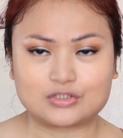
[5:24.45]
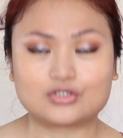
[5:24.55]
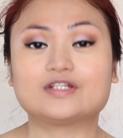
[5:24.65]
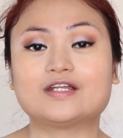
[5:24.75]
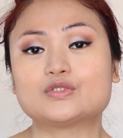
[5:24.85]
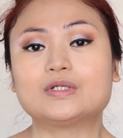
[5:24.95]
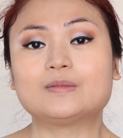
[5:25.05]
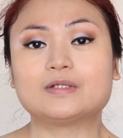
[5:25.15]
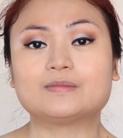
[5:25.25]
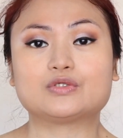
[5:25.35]
So the next
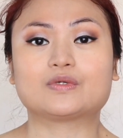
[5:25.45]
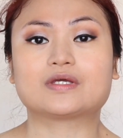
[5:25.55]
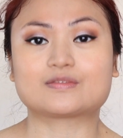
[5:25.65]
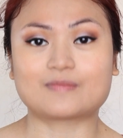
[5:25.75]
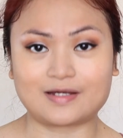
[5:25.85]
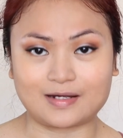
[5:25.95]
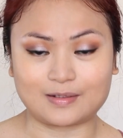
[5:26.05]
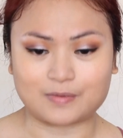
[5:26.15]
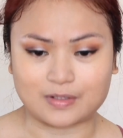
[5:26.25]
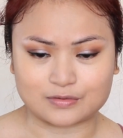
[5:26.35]
one I'm gonna be doing is my
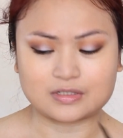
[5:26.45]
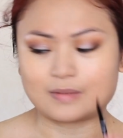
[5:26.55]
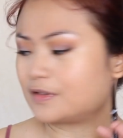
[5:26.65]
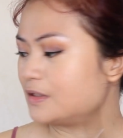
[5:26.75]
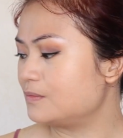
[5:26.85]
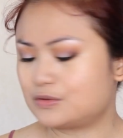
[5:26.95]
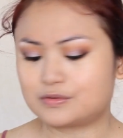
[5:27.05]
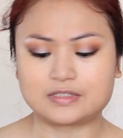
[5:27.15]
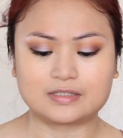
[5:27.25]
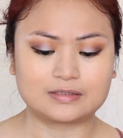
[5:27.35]
eyebrows. I'm gonna be
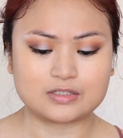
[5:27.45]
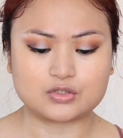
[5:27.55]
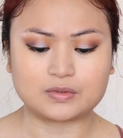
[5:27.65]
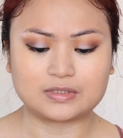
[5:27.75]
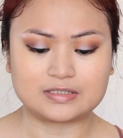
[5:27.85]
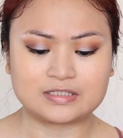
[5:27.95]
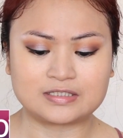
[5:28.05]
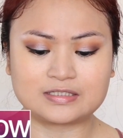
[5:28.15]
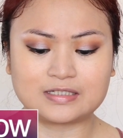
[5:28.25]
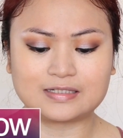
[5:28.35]
using this one. This
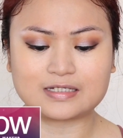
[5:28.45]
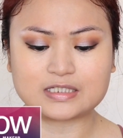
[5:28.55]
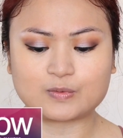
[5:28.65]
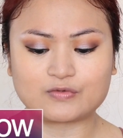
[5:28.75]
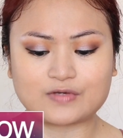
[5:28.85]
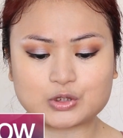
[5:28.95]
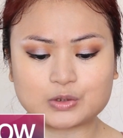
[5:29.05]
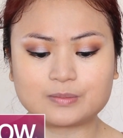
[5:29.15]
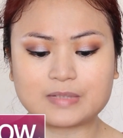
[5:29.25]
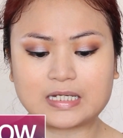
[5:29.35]
is the NYX
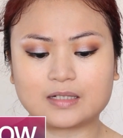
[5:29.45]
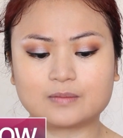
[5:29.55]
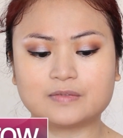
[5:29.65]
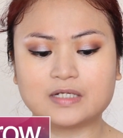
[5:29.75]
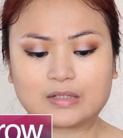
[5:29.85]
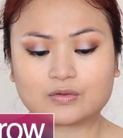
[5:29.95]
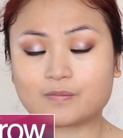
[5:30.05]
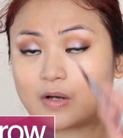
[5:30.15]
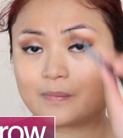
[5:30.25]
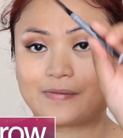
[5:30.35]
Professional Makeup
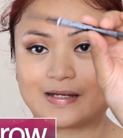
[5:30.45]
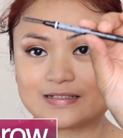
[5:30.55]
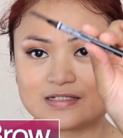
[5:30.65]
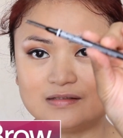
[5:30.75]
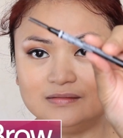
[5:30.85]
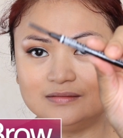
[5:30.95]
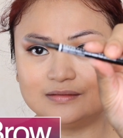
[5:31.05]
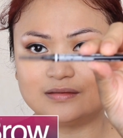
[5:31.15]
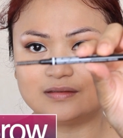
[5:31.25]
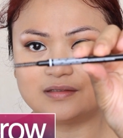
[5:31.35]
Micro Brow Pencil.
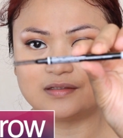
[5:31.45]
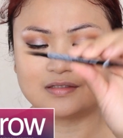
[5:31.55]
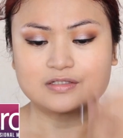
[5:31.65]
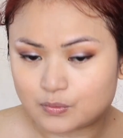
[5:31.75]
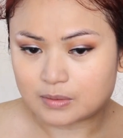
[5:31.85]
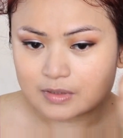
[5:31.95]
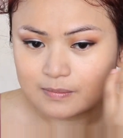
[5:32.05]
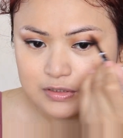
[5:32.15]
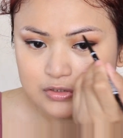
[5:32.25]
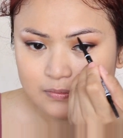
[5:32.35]
So what I'm gonna
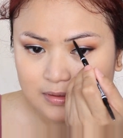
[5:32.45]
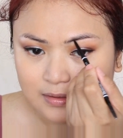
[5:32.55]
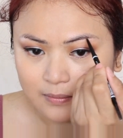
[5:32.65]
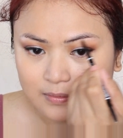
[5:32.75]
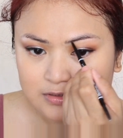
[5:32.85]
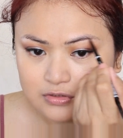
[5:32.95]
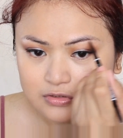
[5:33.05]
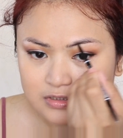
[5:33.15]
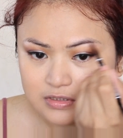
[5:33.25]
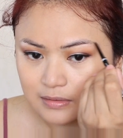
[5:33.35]
be doing now is to
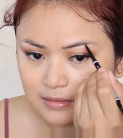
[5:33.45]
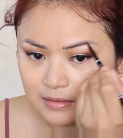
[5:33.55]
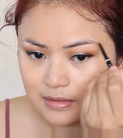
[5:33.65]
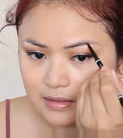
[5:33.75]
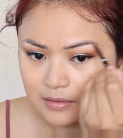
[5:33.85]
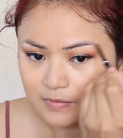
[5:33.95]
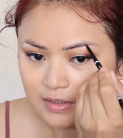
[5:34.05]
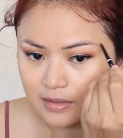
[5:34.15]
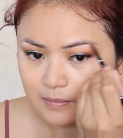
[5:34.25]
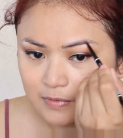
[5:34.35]
just line my
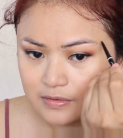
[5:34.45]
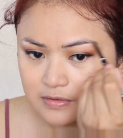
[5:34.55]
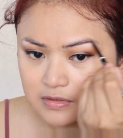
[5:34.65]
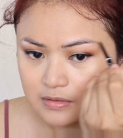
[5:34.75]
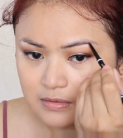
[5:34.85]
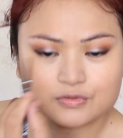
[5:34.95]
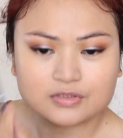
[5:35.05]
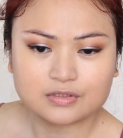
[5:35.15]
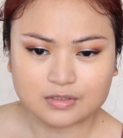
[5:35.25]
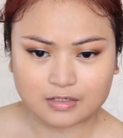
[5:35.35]
eyebrows.
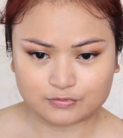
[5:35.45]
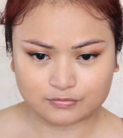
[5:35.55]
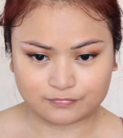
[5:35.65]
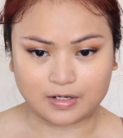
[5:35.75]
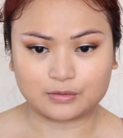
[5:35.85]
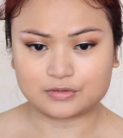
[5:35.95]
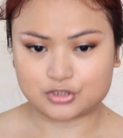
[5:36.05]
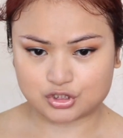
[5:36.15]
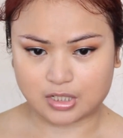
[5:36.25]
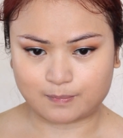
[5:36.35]
I'm just gonna have to
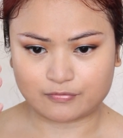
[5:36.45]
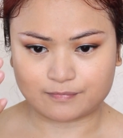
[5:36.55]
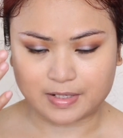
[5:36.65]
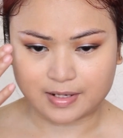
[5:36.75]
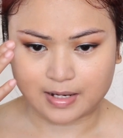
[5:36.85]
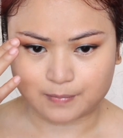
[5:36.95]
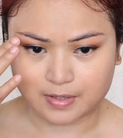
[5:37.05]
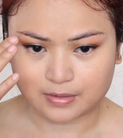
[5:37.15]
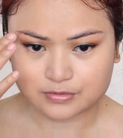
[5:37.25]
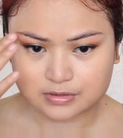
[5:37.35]
follow the shape of my
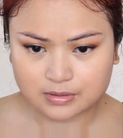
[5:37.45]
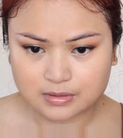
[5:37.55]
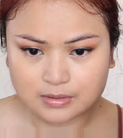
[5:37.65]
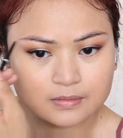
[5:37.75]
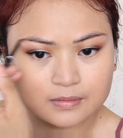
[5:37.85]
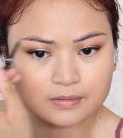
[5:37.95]
eyebrows.